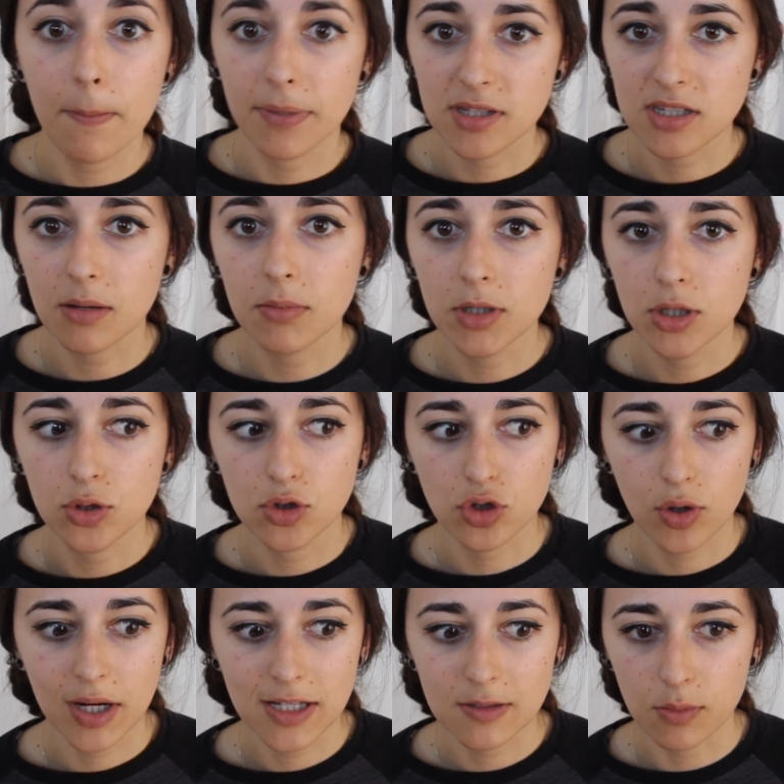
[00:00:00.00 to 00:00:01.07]
but someone who
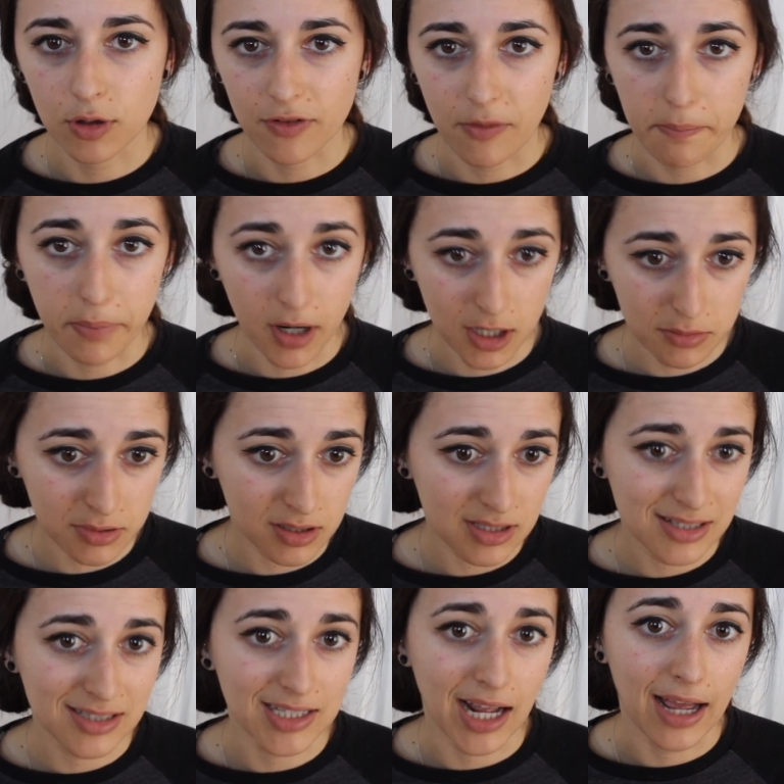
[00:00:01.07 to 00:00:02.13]
trains more of a
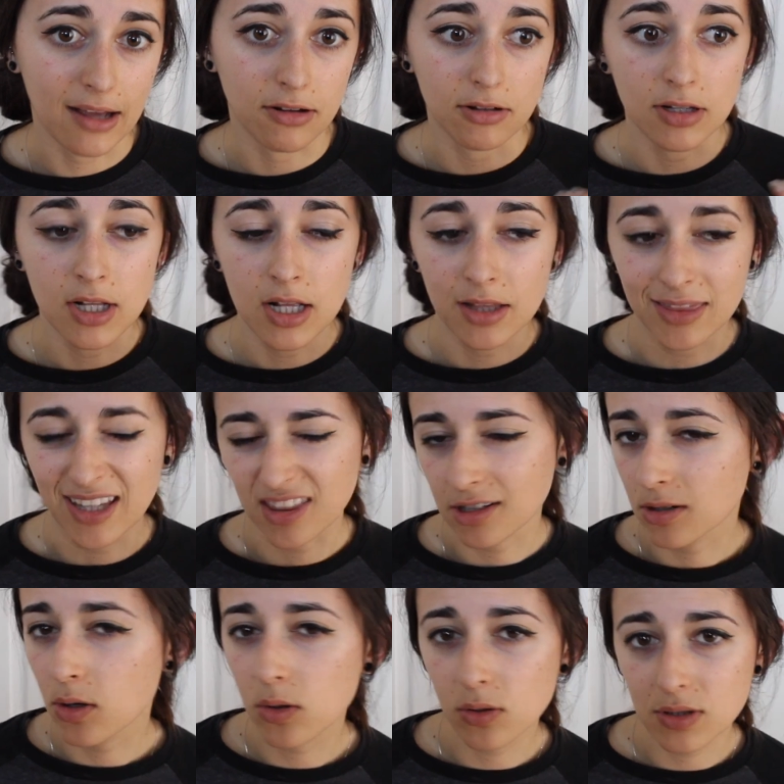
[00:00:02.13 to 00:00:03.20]
bodybuilding style that
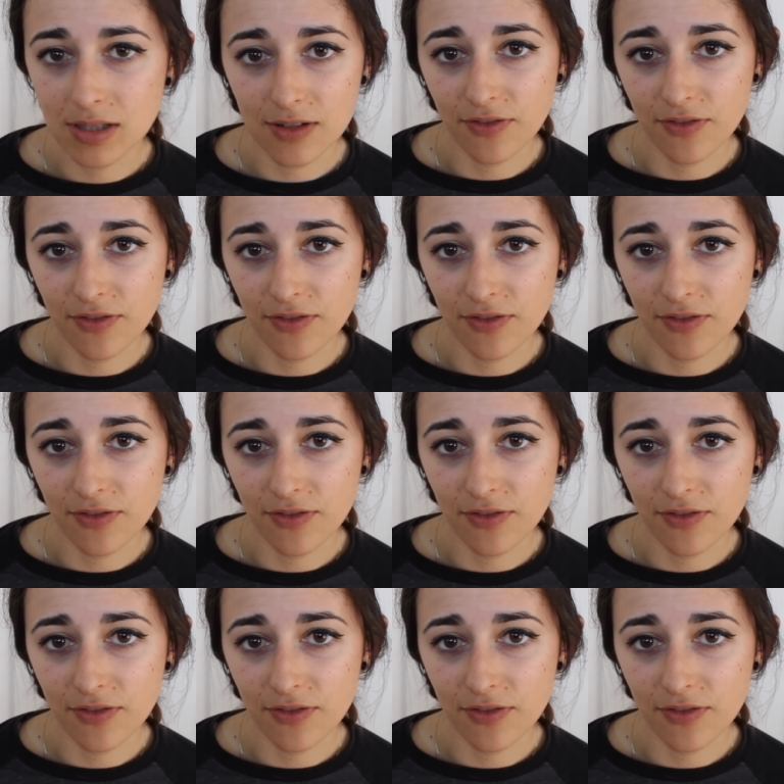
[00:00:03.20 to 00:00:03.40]
their goal is,